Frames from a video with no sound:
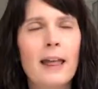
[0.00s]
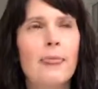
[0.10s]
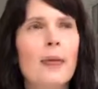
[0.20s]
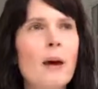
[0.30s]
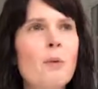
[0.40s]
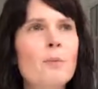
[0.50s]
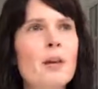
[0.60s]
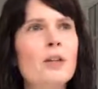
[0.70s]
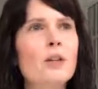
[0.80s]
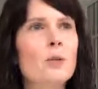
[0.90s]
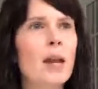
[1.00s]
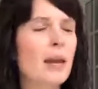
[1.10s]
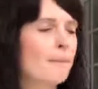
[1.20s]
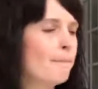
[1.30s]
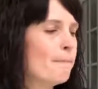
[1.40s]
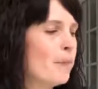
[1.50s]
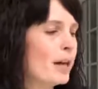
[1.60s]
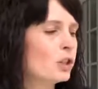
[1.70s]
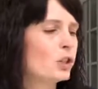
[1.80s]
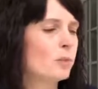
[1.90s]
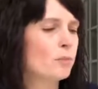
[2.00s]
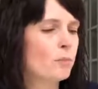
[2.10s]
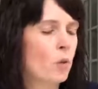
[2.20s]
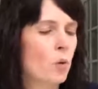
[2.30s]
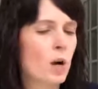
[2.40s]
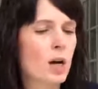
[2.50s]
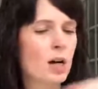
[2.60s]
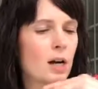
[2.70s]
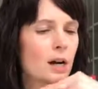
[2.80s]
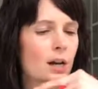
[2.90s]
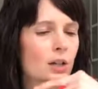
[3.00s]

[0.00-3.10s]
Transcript: That will make you a much more